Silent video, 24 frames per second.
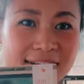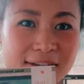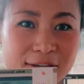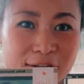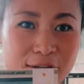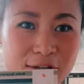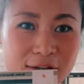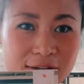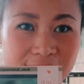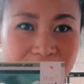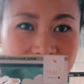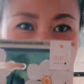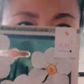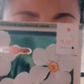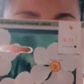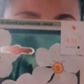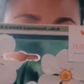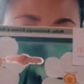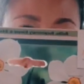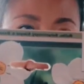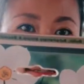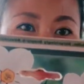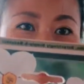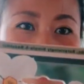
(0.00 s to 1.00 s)
look like this.
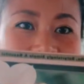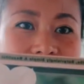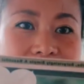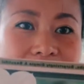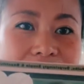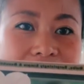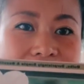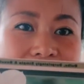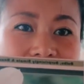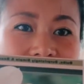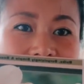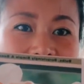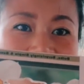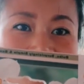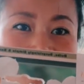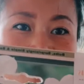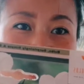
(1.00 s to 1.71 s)
Can you see?